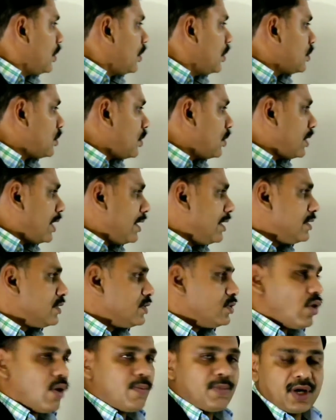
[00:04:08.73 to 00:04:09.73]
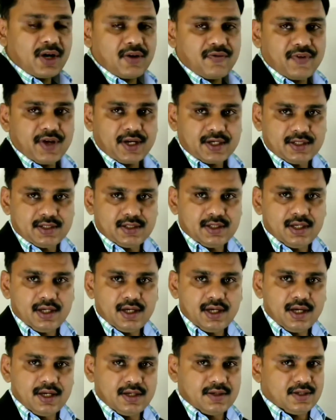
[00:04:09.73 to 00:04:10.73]
So that is Doppler effect
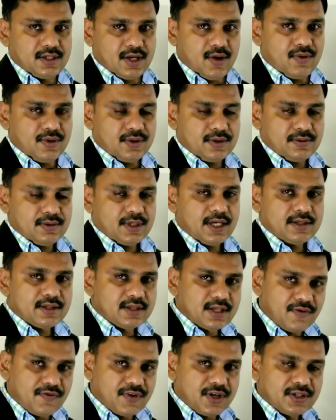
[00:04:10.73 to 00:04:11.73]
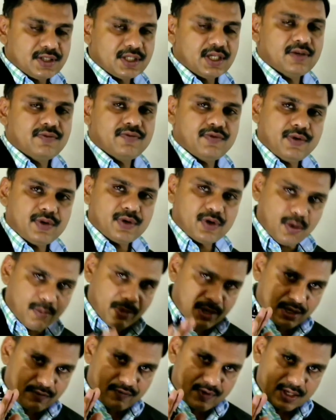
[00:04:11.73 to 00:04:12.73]
in sound. That is the definition for
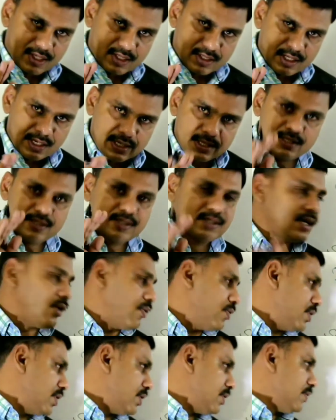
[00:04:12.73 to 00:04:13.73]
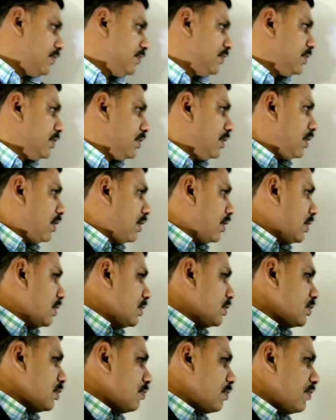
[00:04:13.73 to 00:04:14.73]
Doppler effect in sound.
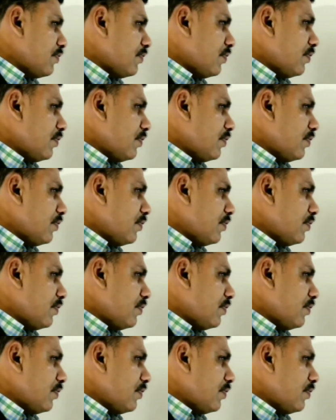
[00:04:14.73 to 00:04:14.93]
So